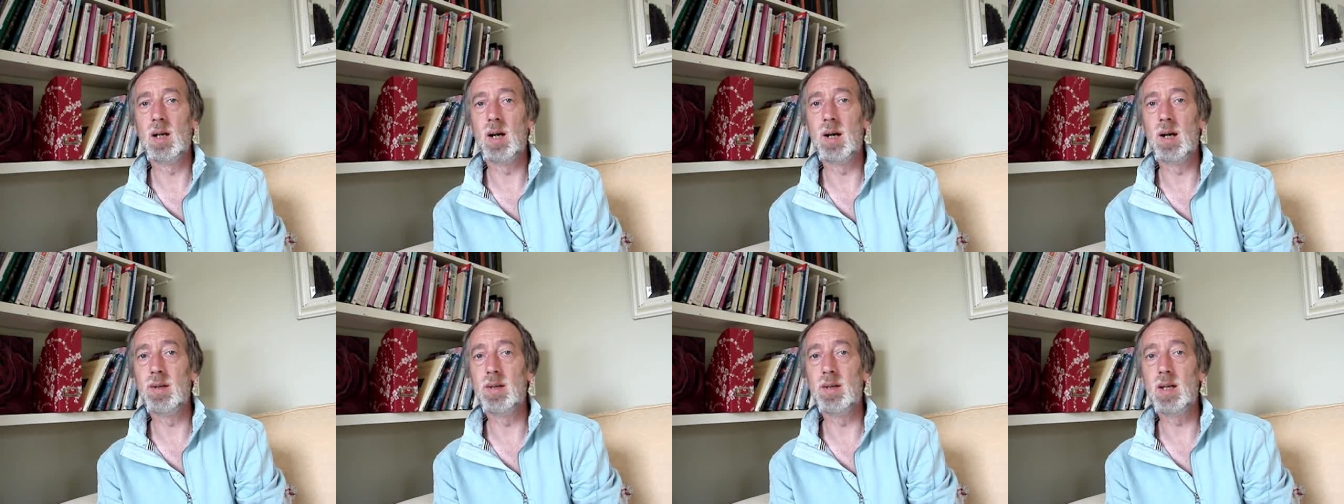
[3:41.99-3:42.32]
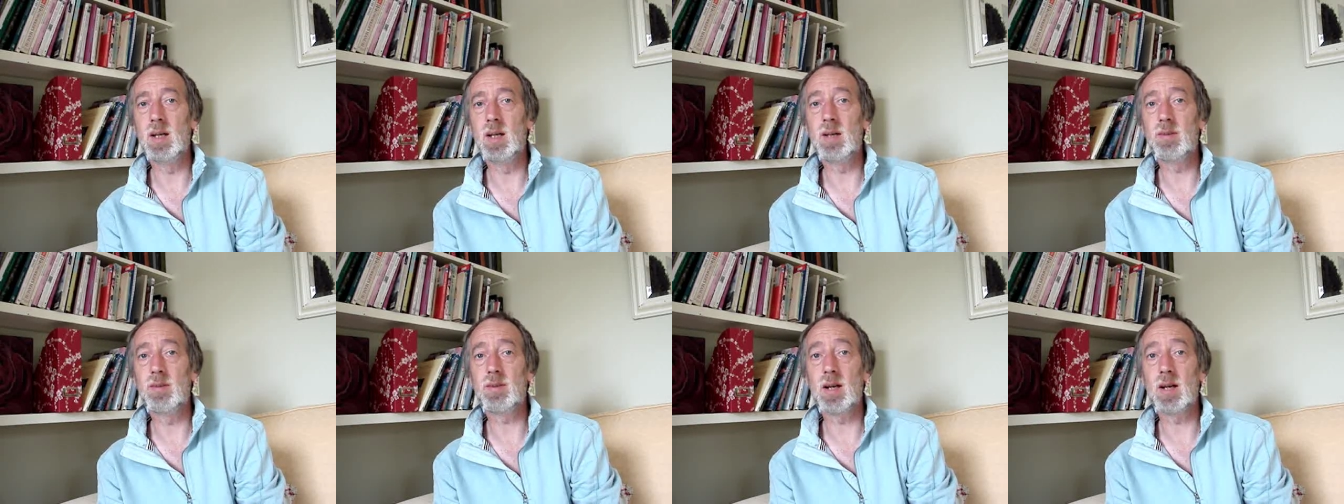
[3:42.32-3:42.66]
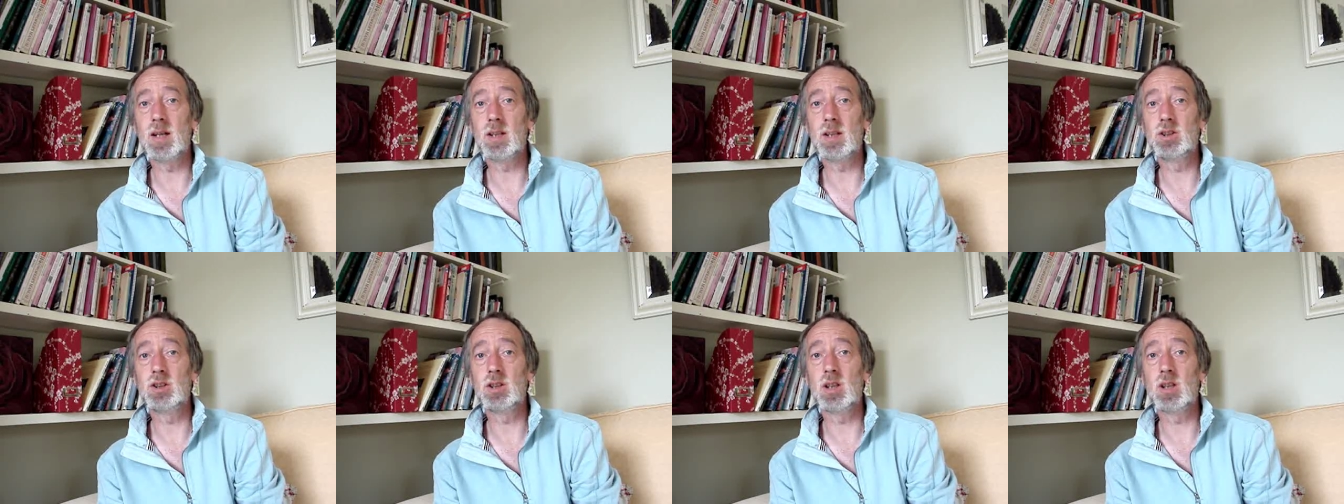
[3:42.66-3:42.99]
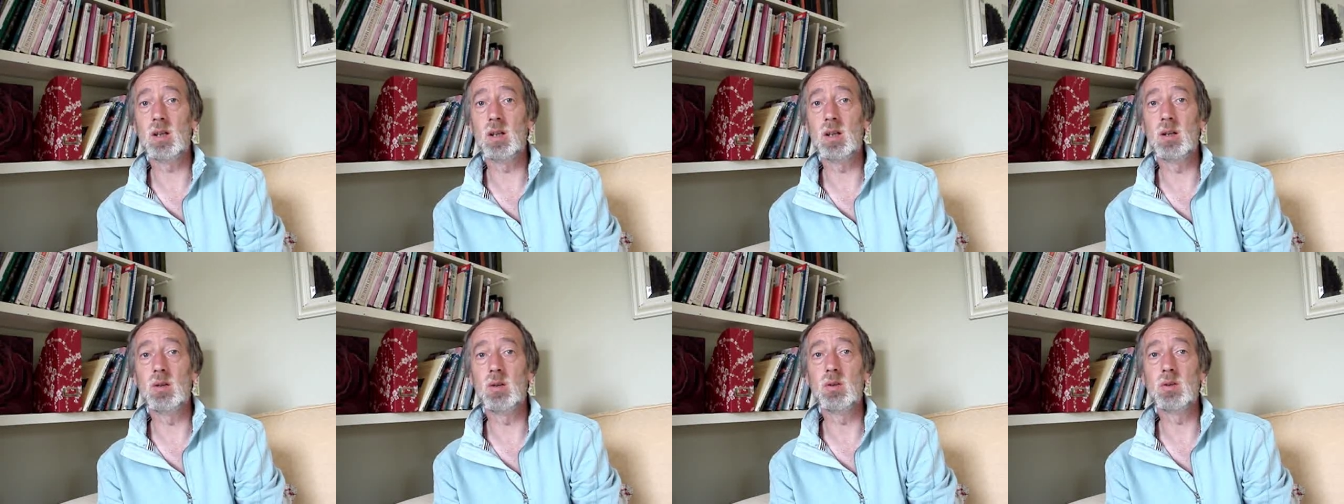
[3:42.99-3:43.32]
and that if our
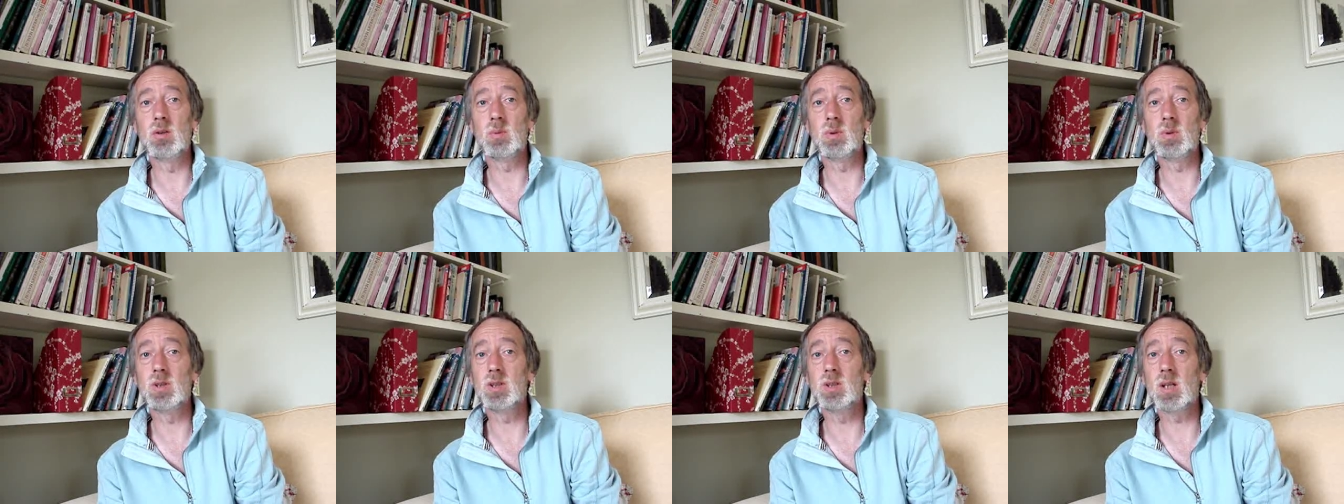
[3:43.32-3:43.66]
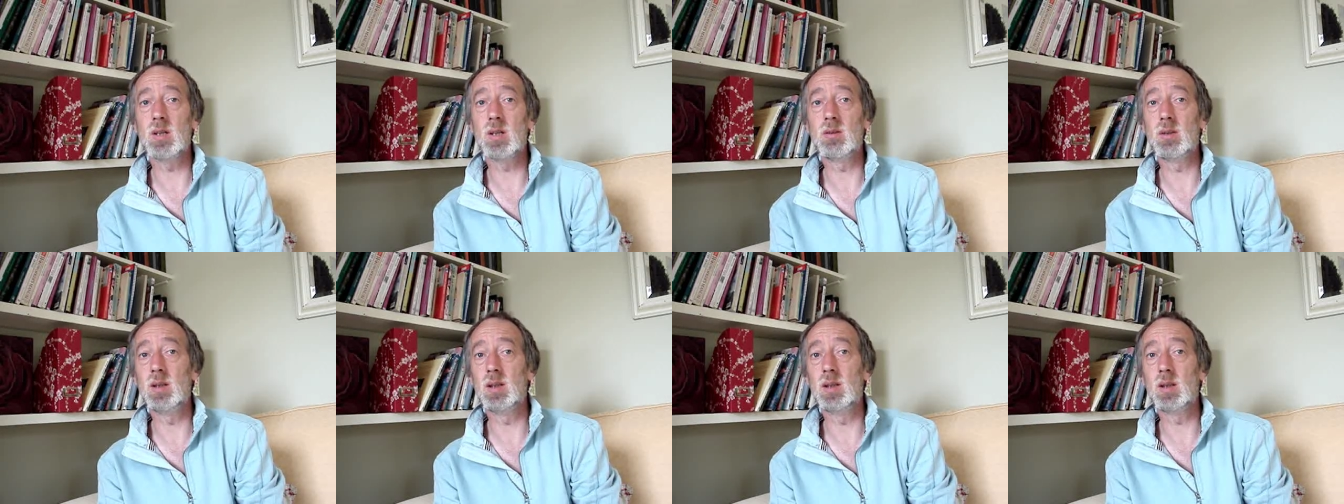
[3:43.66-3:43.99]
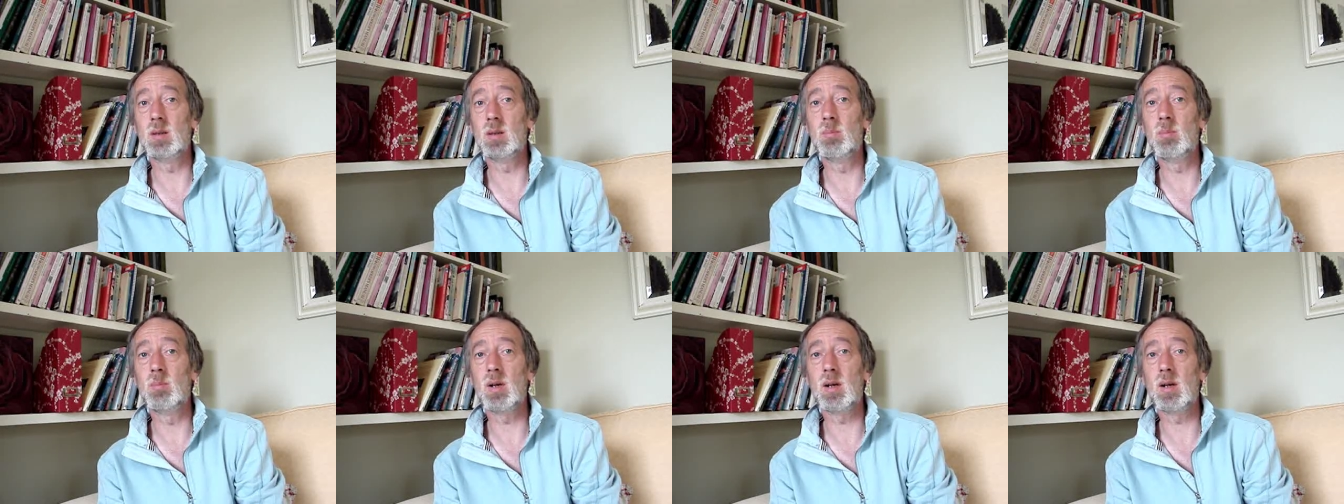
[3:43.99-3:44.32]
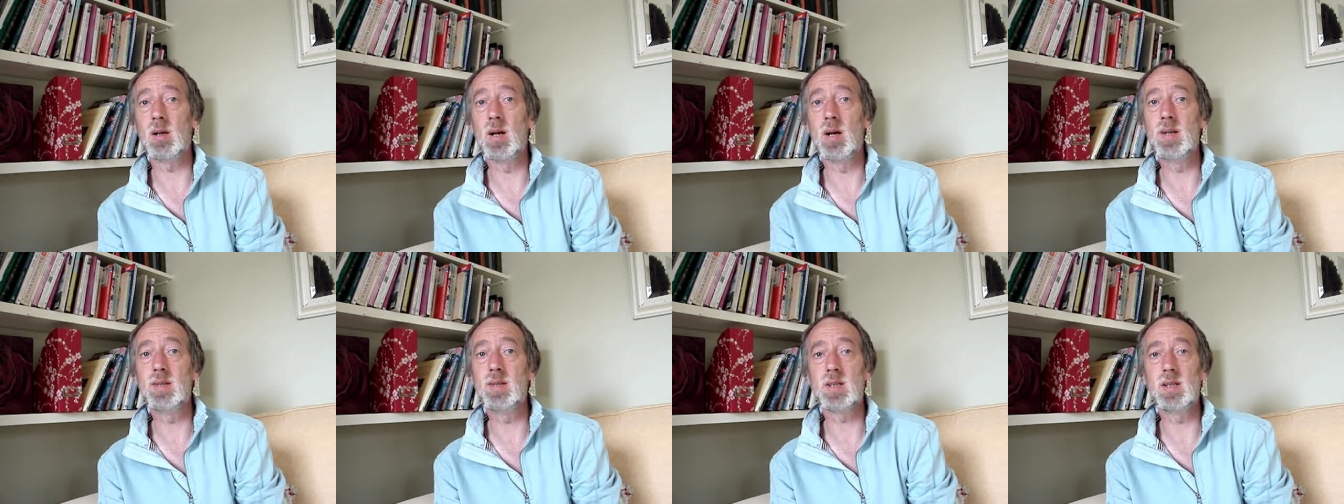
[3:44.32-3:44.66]
child were totally
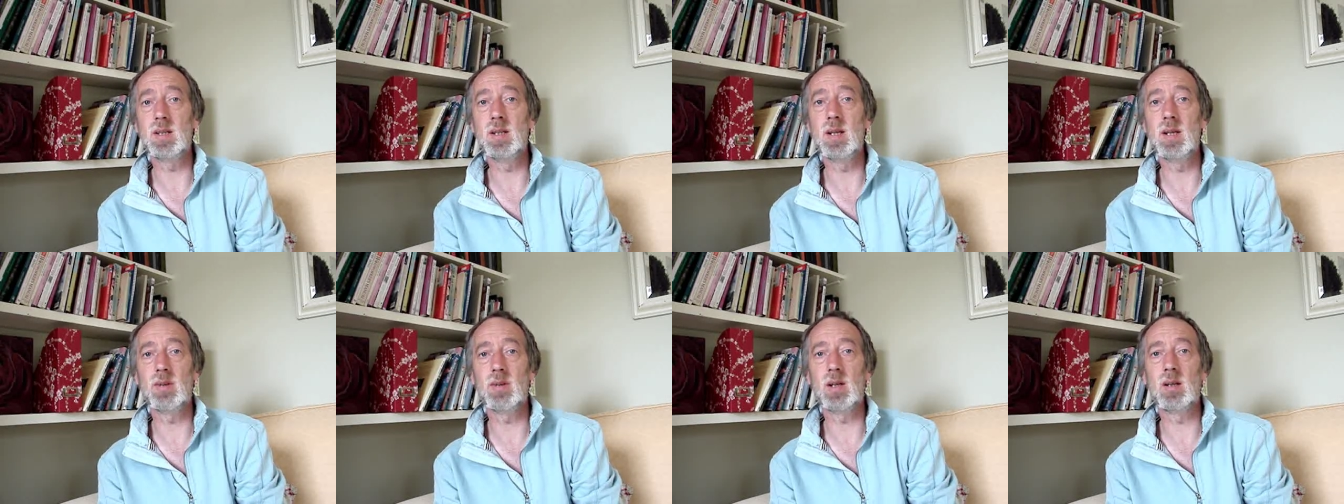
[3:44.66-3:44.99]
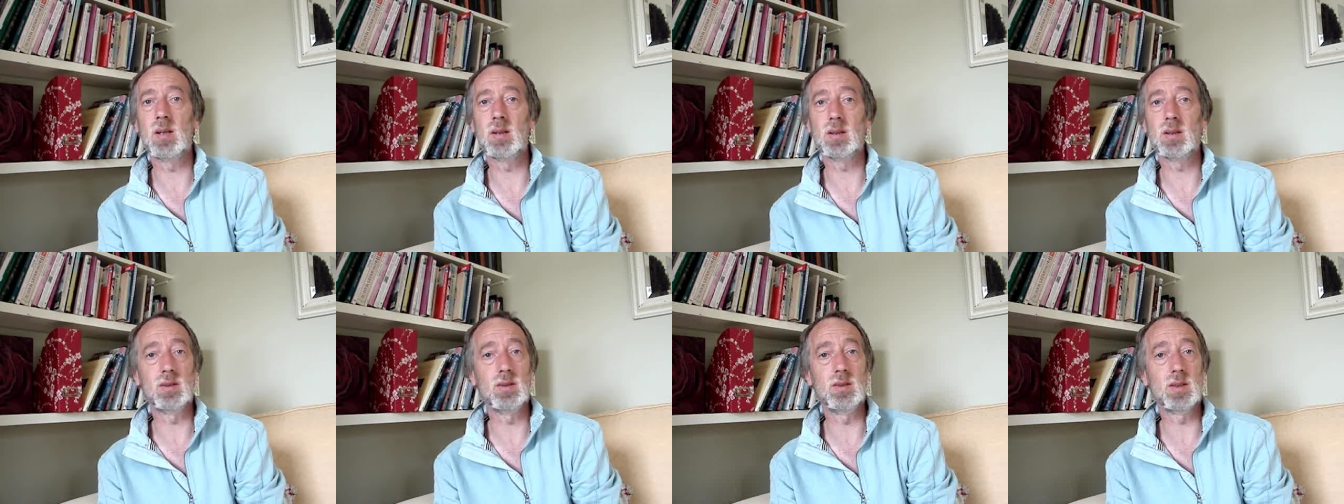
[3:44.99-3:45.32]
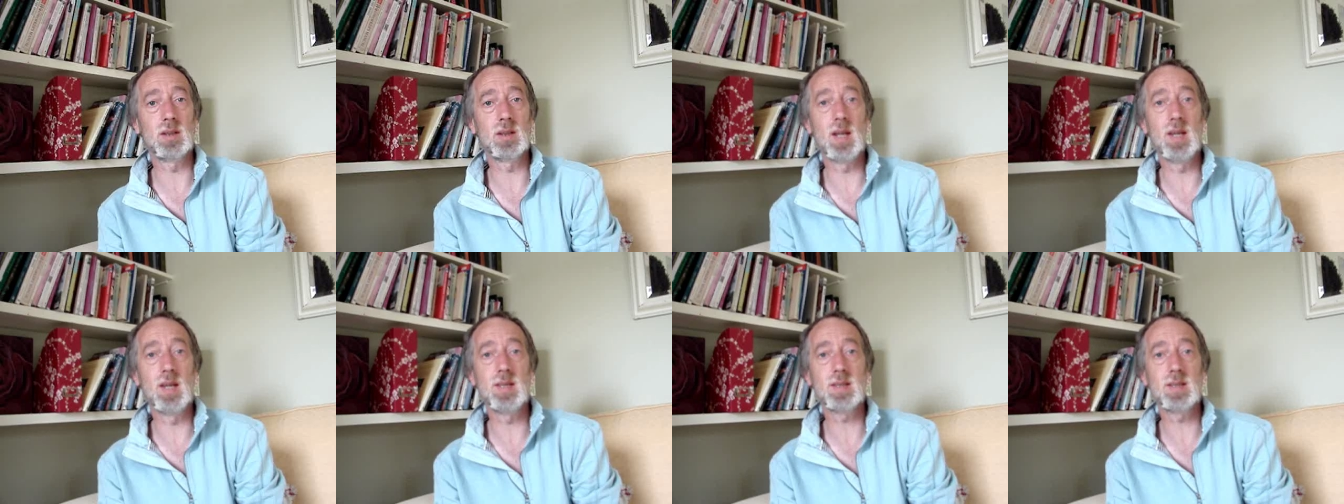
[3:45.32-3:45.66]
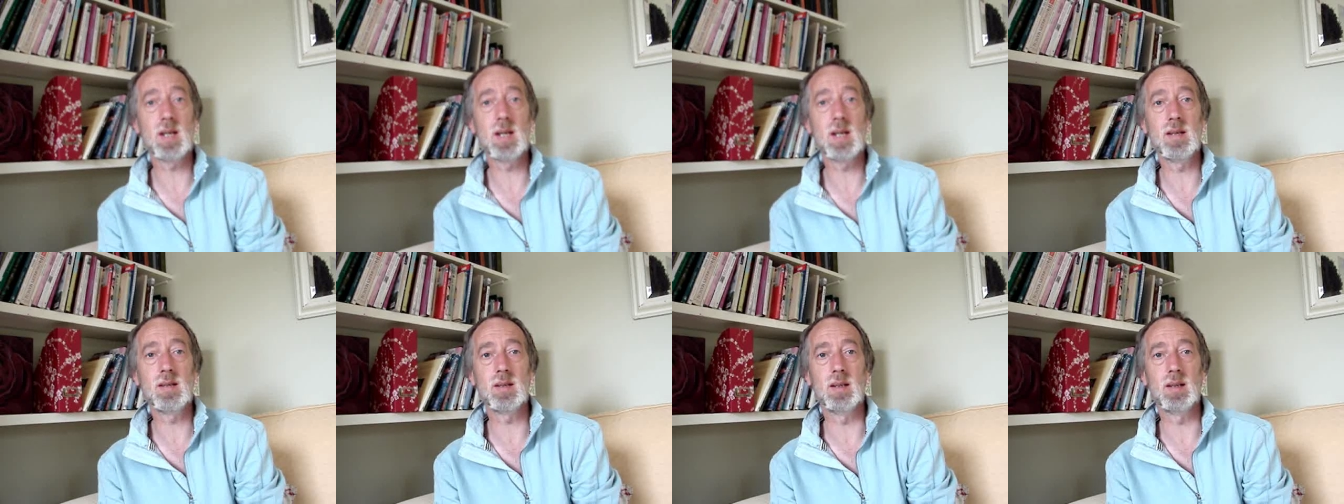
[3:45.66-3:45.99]
compliant and never argued against
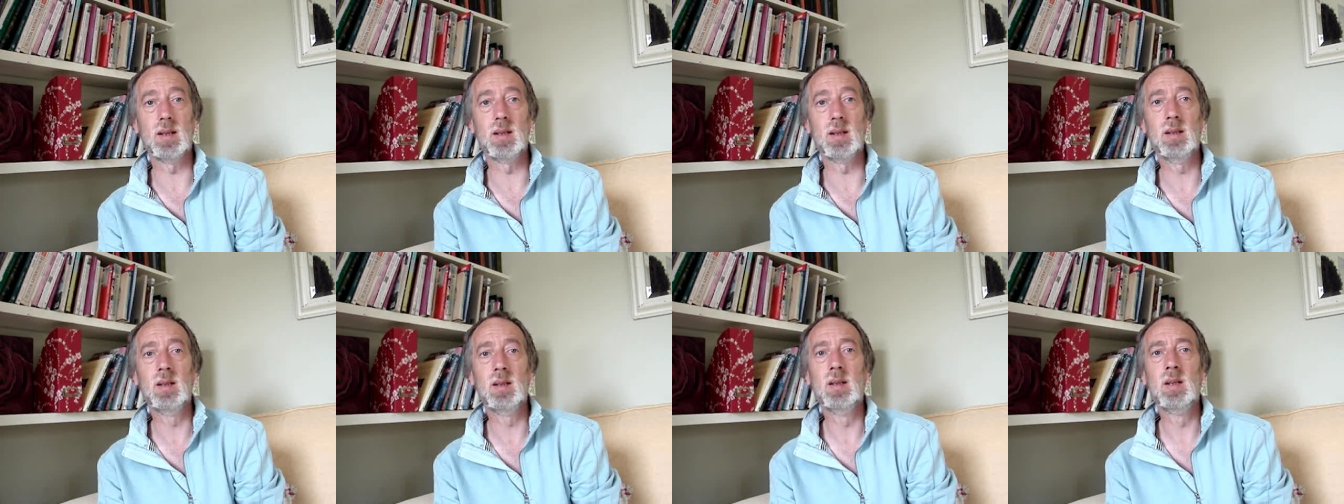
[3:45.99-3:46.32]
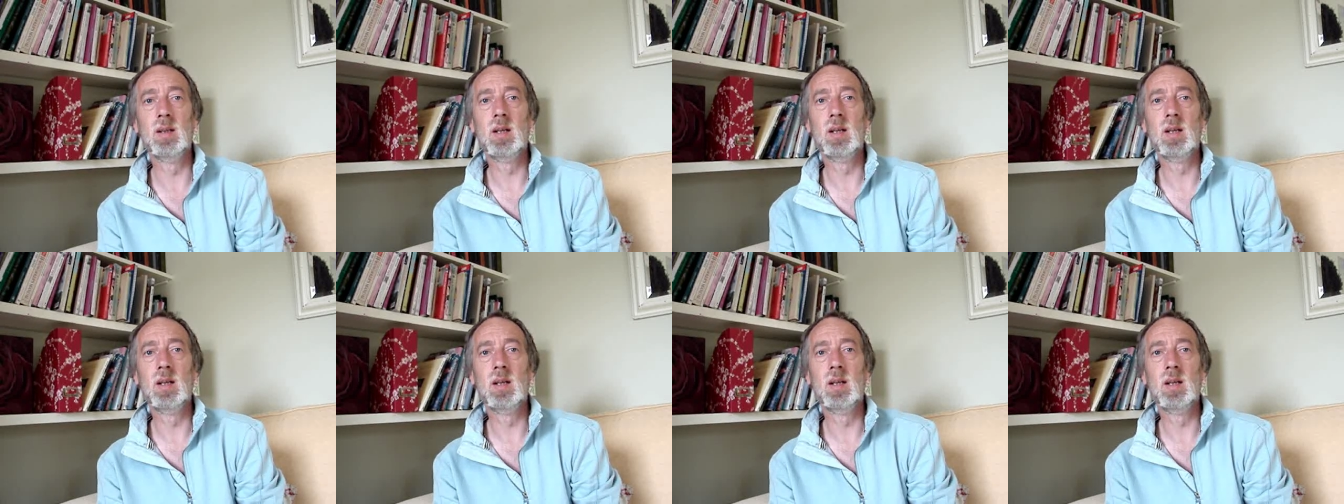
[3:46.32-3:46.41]
anything,